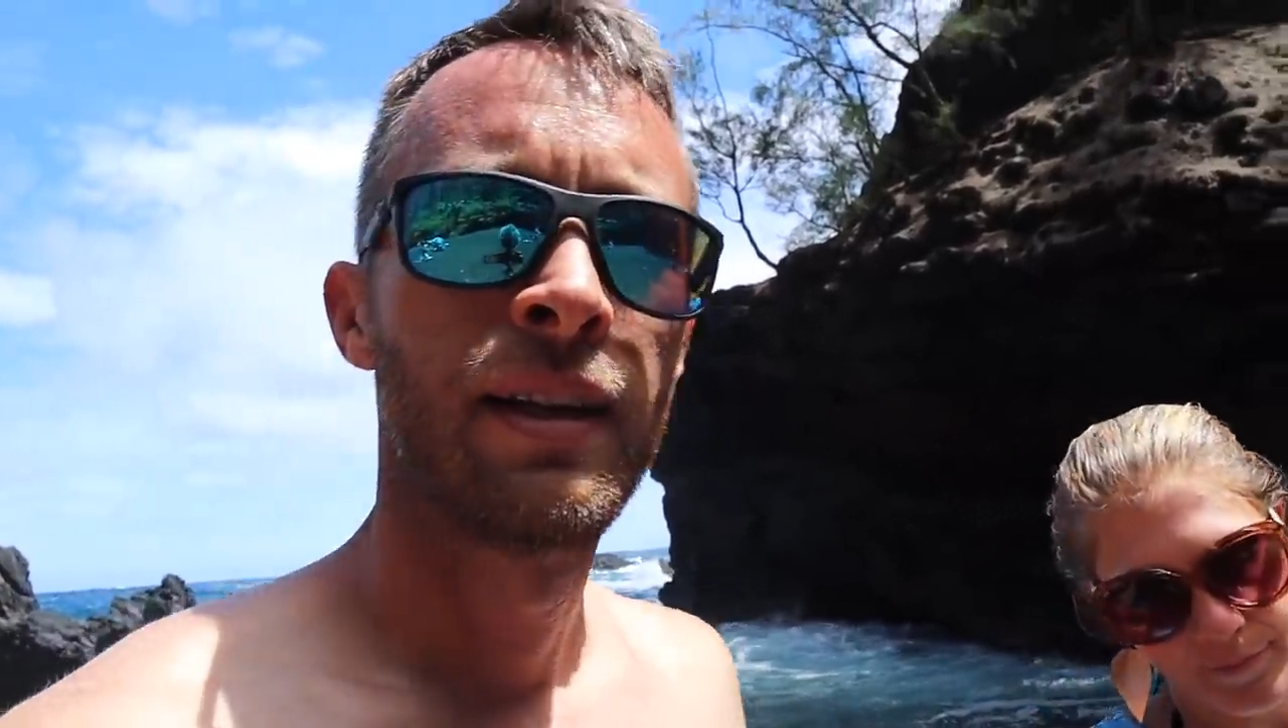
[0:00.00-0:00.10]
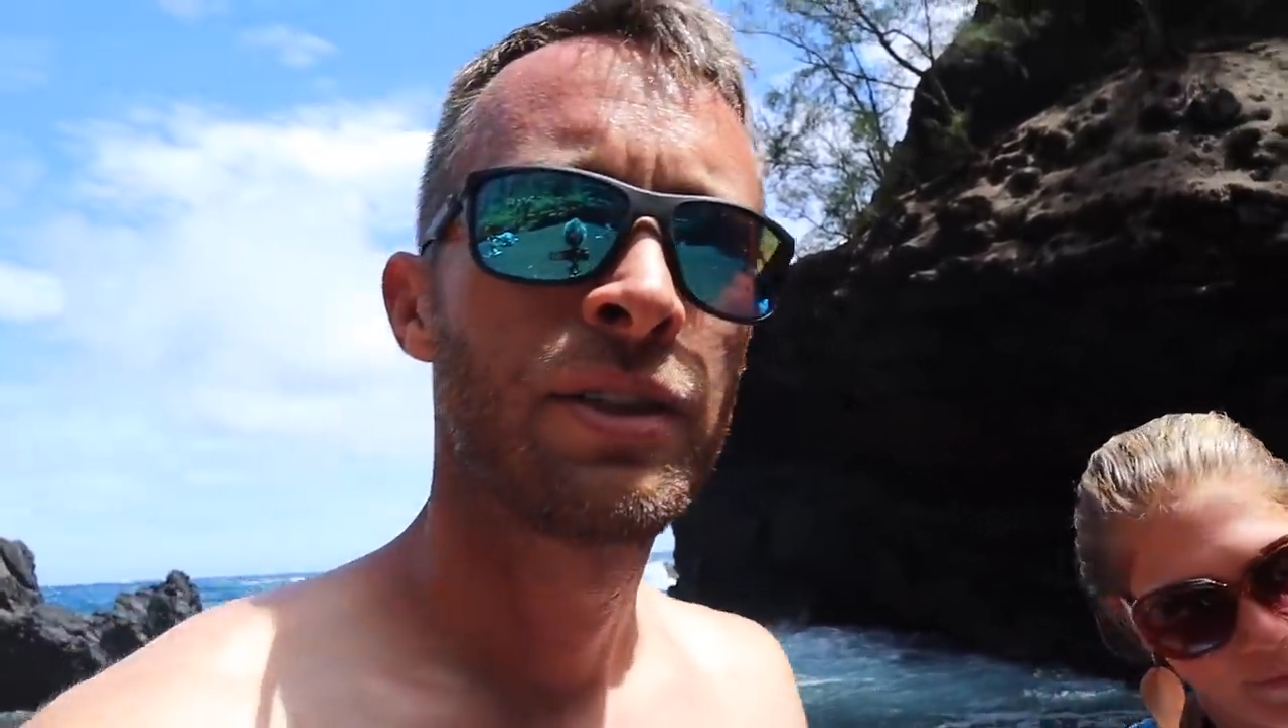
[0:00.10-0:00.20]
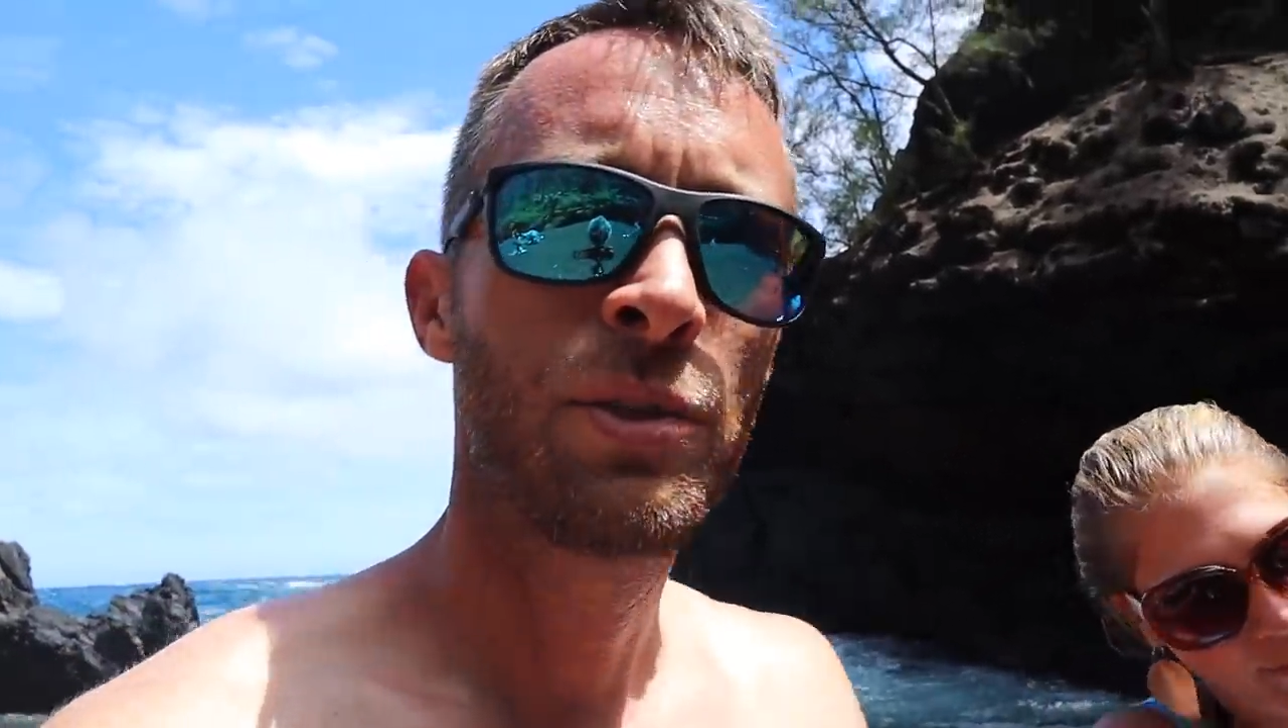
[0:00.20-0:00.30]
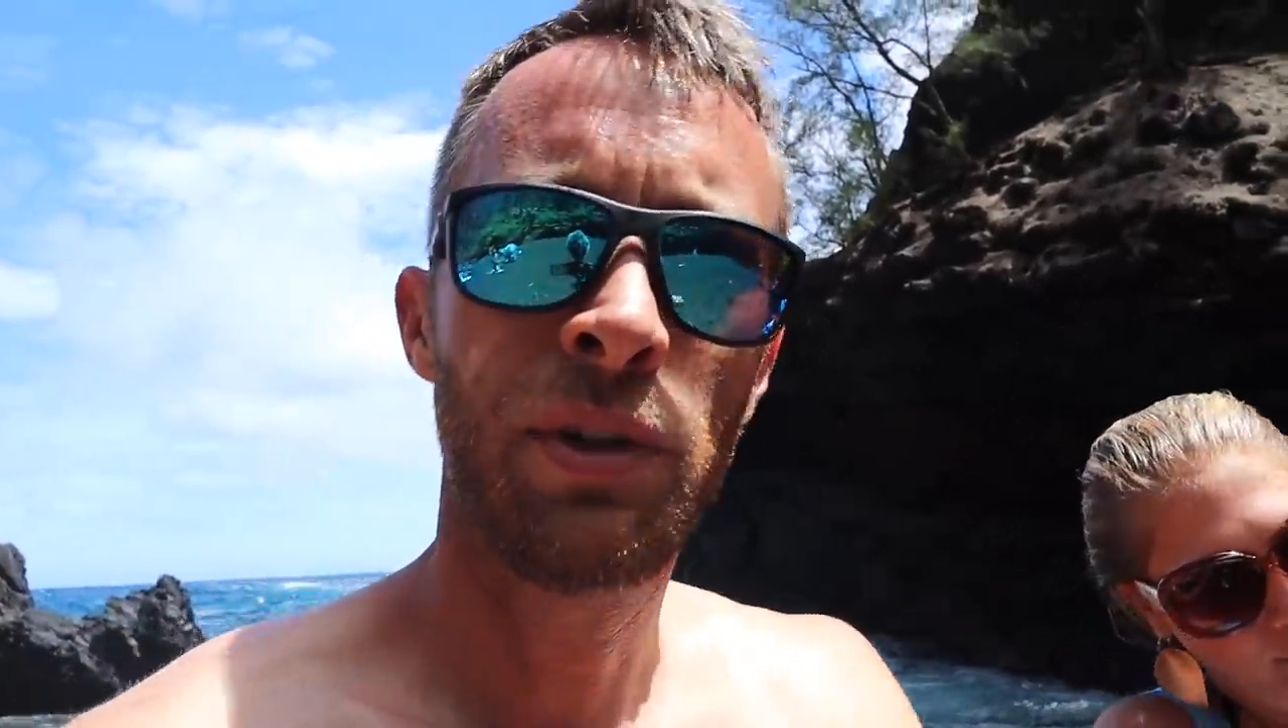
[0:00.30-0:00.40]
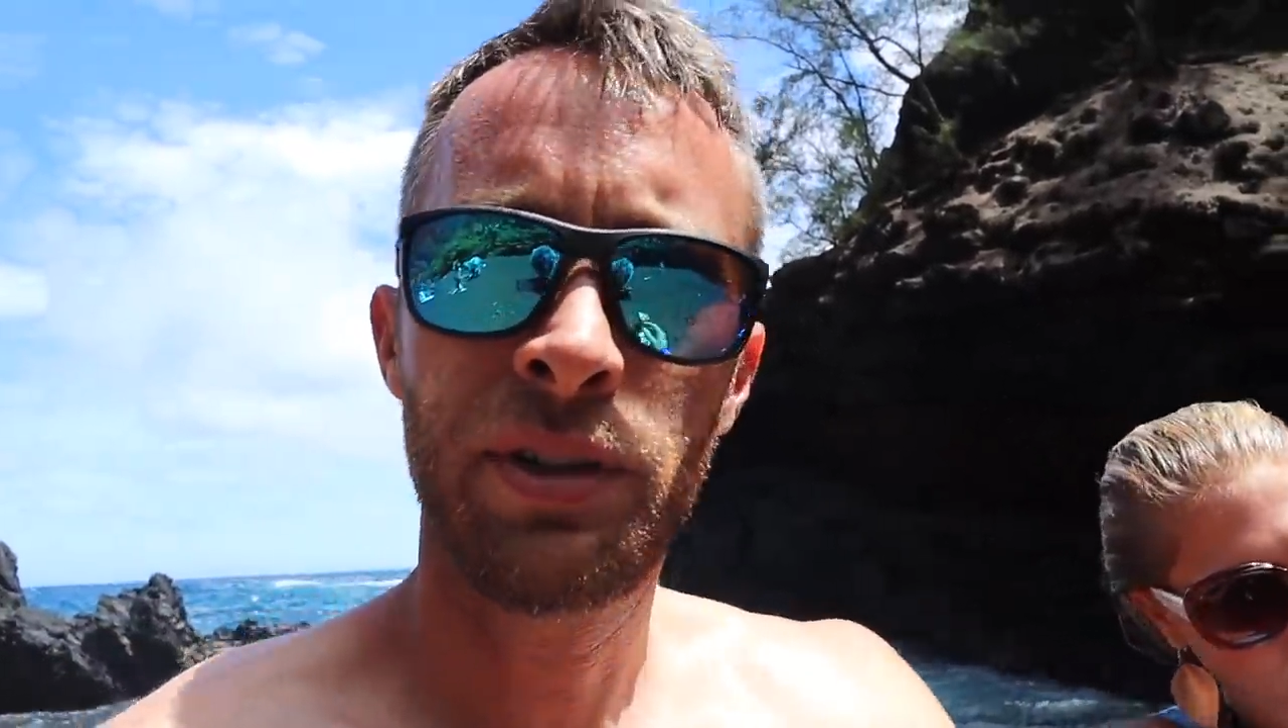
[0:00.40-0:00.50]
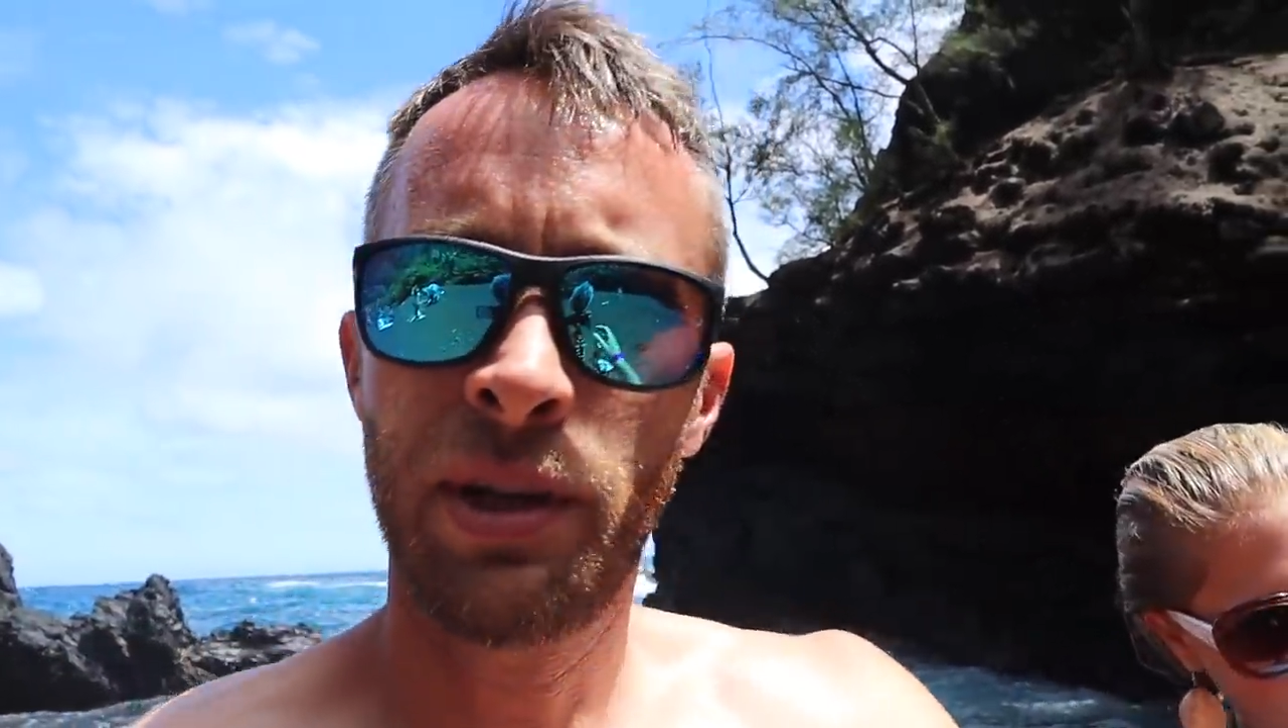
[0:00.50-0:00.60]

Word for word: Let's go on to